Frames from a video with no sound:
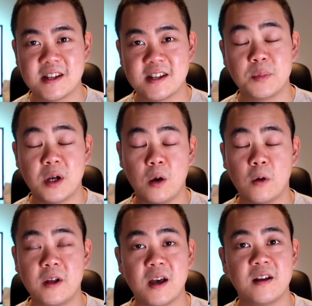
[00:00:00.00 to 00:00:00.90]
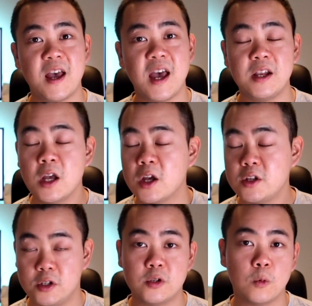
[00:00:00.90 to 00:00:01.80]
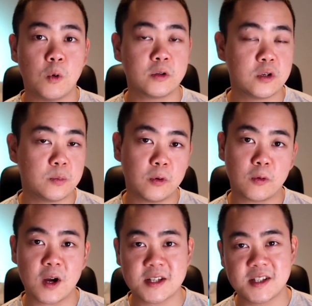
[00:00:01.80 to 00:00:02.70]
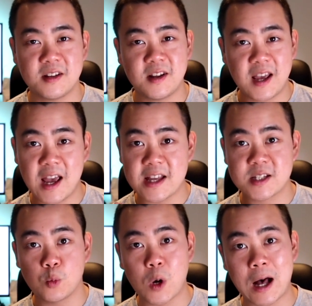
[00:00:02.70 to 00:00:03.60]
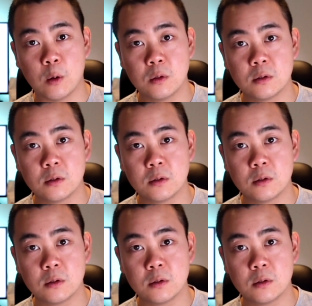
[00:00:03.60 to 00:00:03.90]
but on the other hand, you don't want to procrastinate as well.